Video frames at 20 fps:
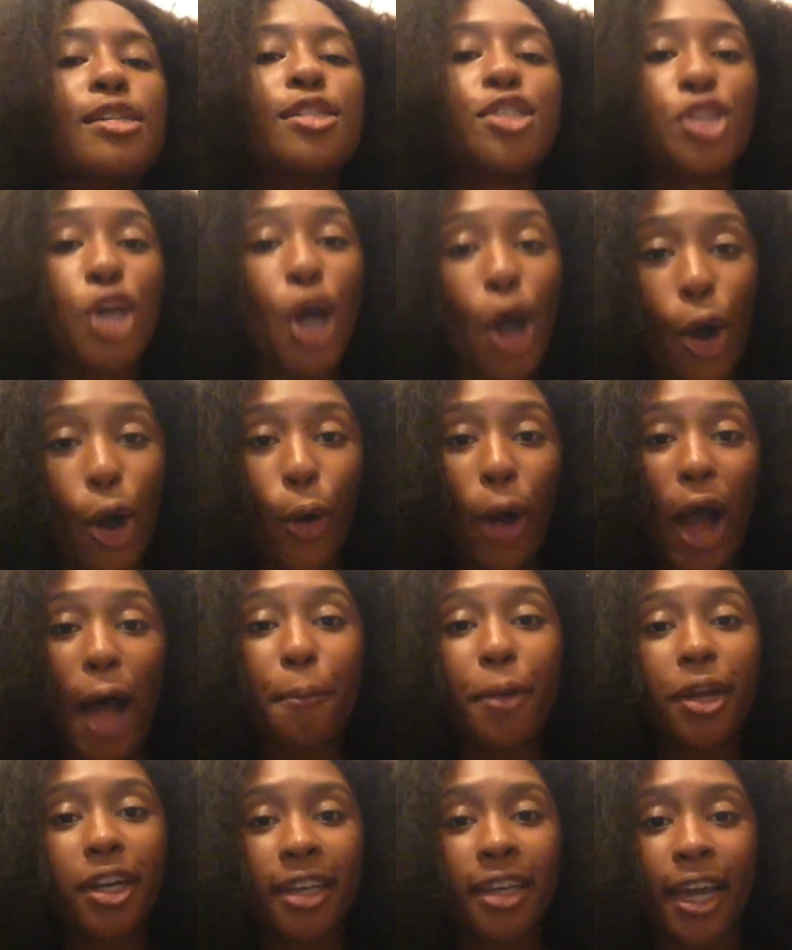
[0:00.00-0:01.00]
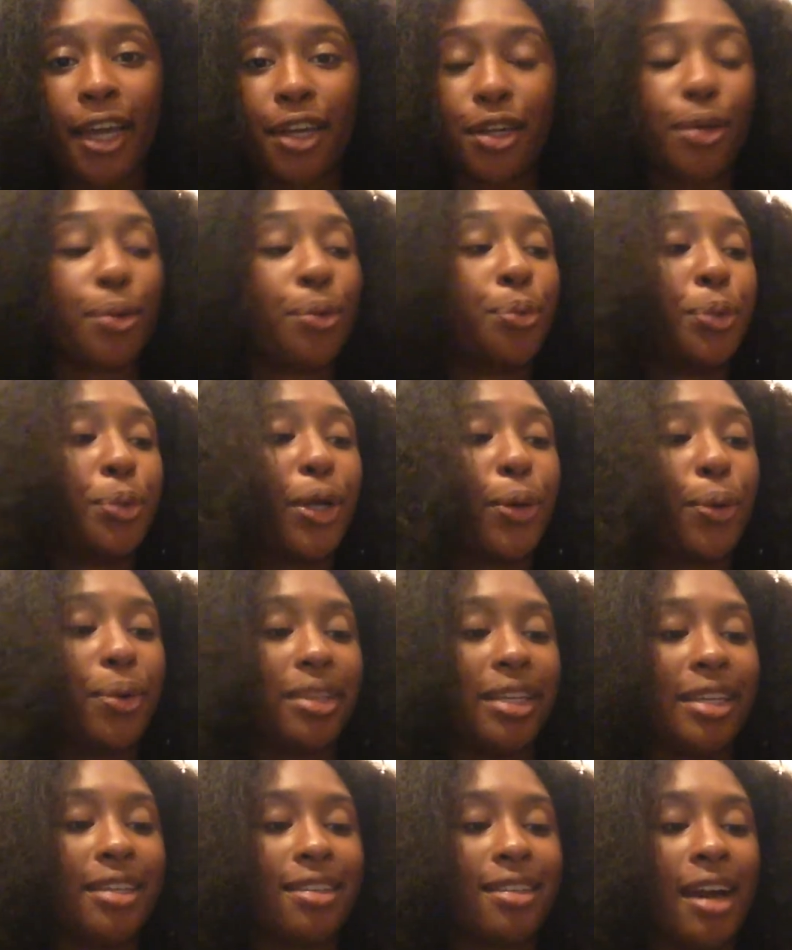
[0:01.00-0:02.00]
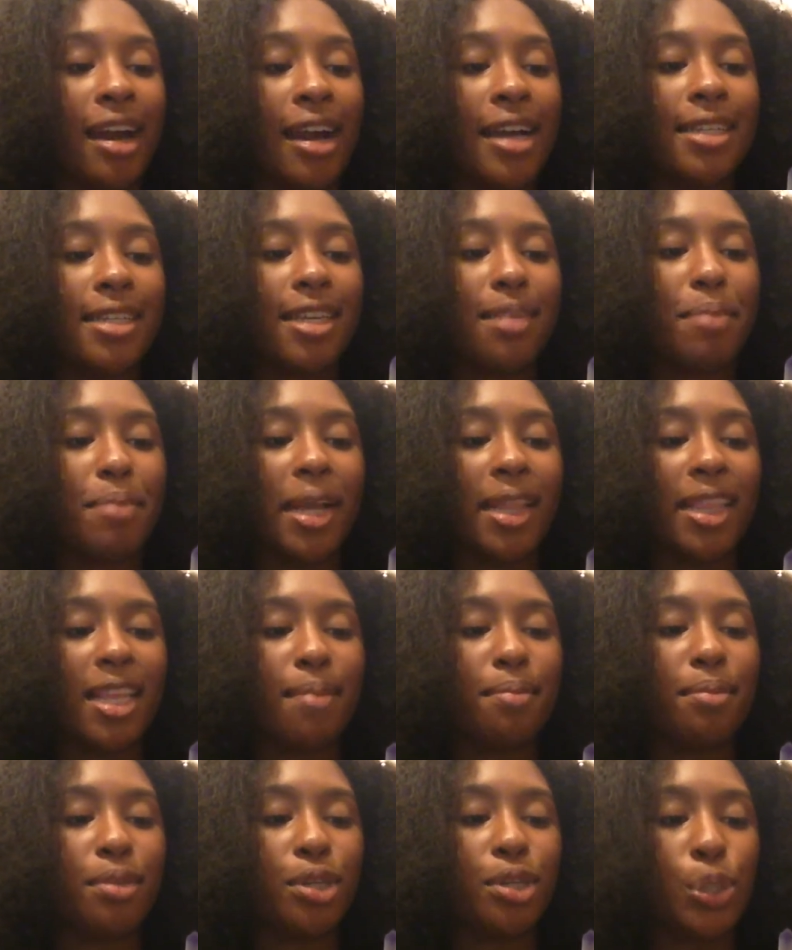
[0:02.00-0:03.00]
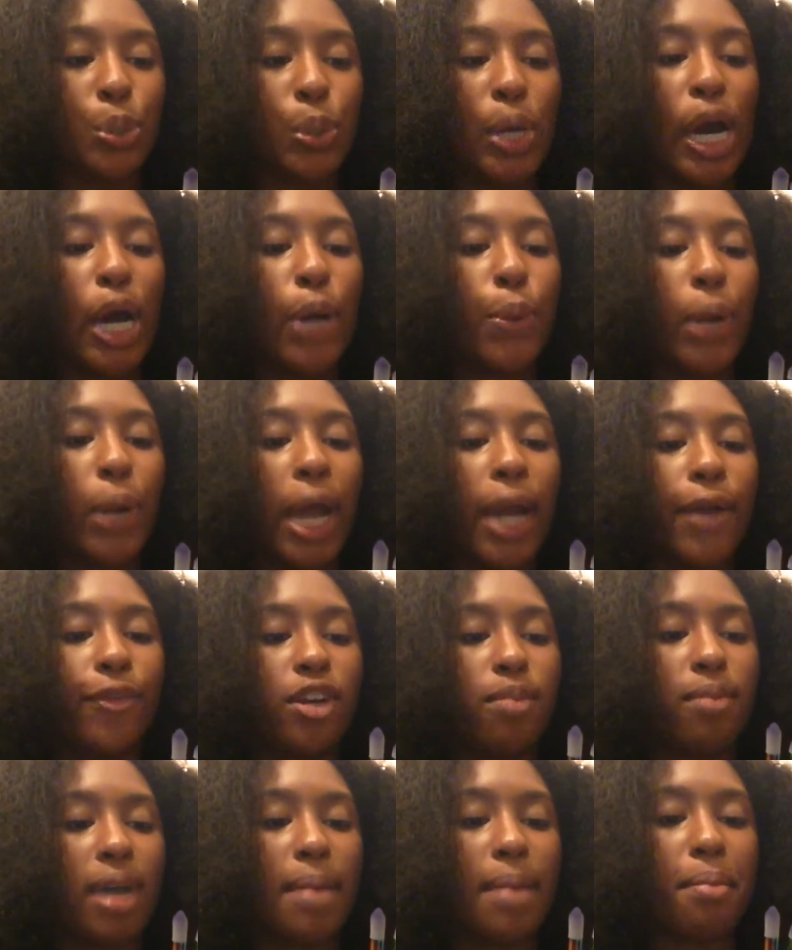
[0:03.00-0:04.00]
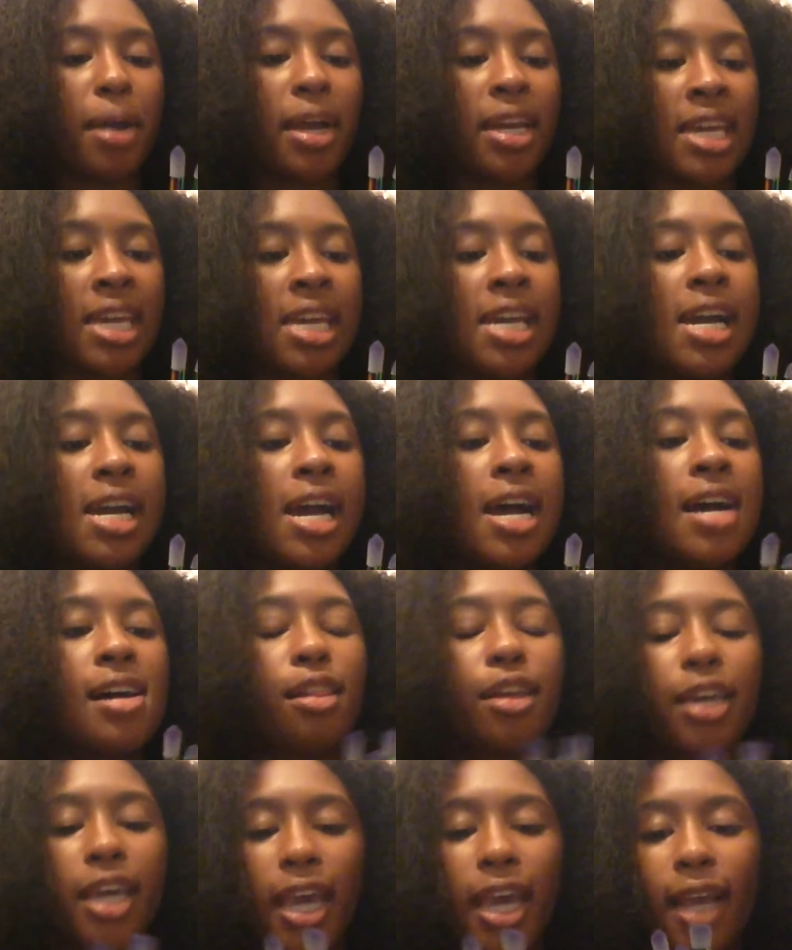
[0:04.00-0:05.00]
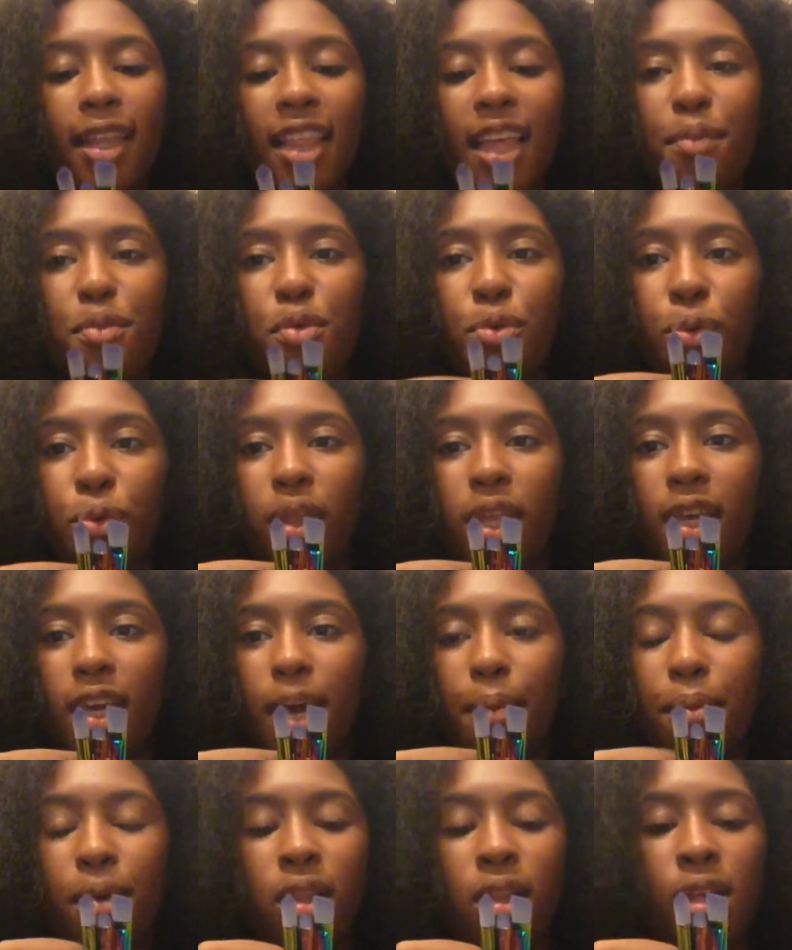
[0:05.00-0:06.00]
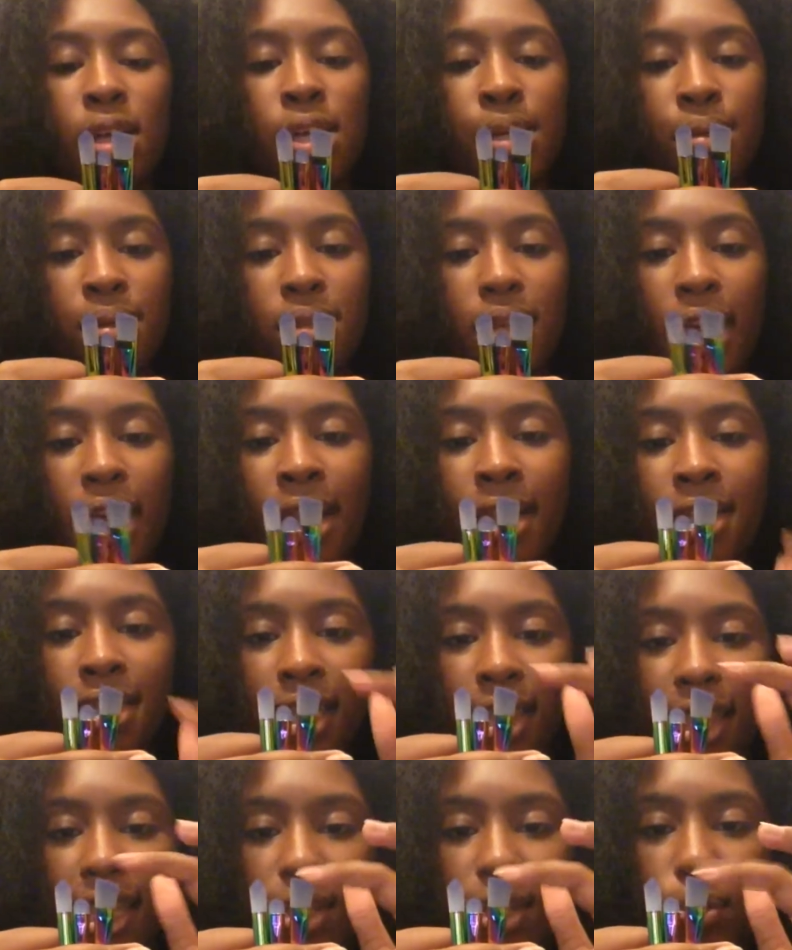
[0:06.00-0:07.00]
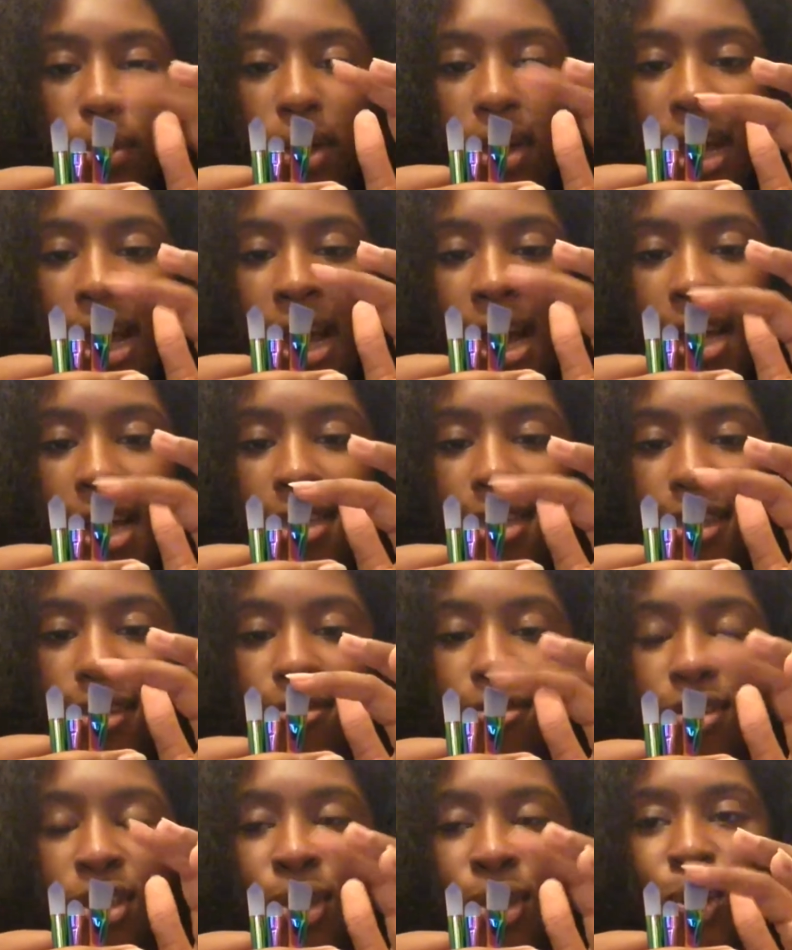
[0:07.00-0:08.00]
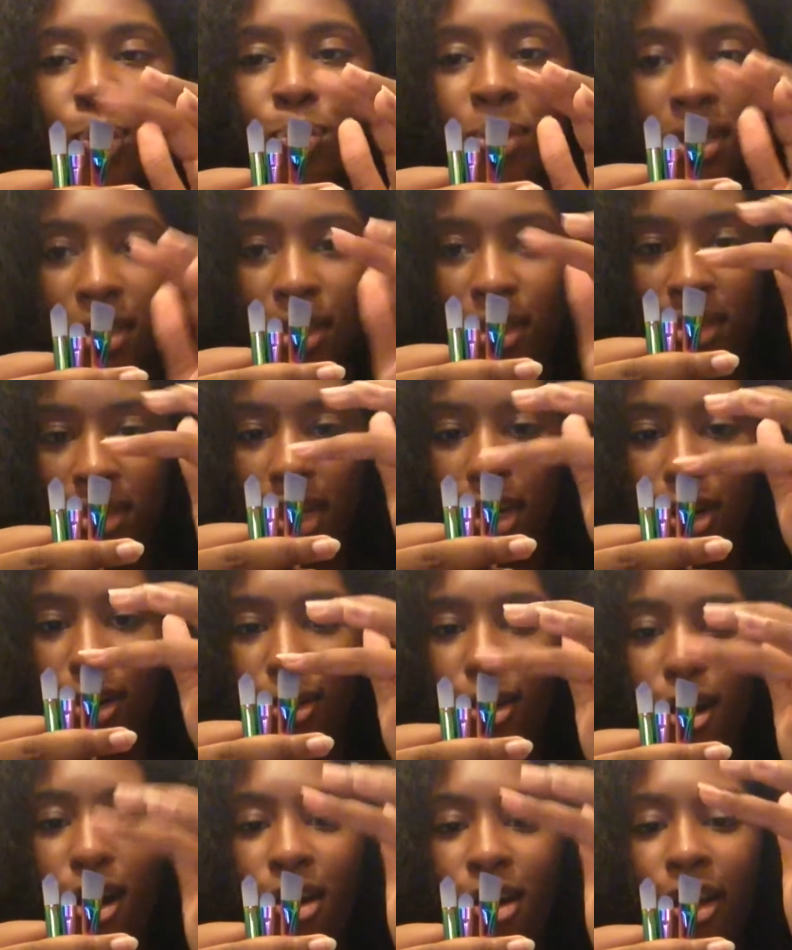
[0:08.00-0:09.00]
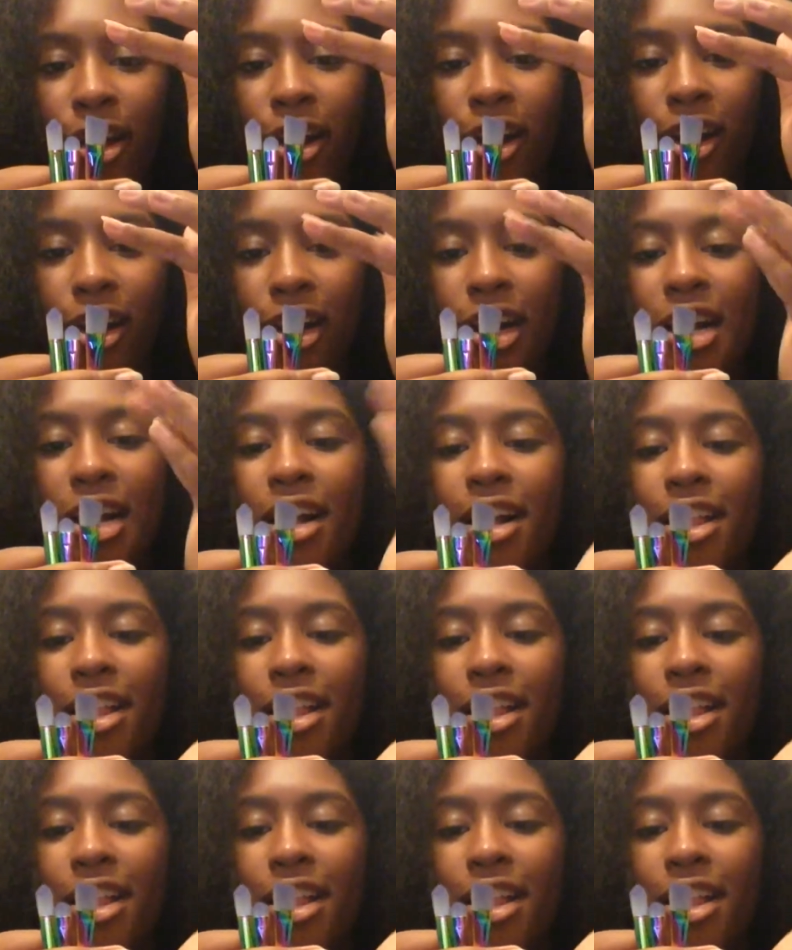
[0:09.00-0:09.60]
So I'm gonna get real with these guys and make them do a run for my money. Looking at them really up close, I can see this one has a few bristles that are longer.